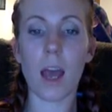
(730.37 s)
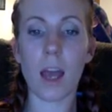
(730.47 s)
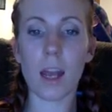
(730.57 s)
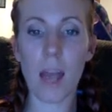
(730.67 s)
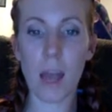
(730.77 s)

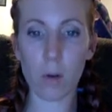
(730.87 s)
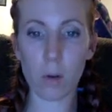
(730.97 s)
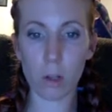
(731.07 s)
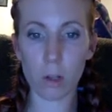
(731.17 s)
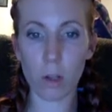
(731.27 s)
and how
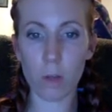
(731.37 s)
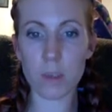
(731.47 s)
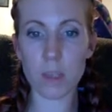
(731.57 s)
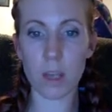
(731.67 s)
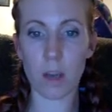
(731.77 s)

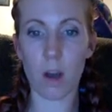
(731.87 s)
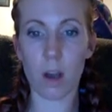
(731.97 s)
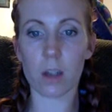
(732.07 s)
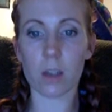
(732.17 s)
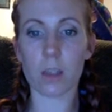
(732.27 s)
close they
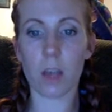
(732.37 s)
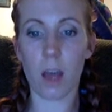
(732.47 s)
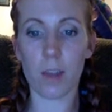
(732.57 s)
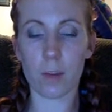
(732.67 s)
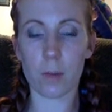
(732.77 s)
are to
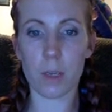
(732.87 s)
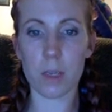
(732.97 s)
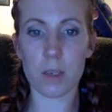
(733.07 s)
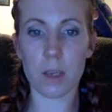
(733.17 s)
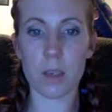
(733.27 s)
other
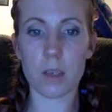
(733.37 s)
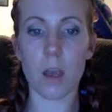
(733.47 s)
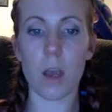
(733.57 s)
pieces.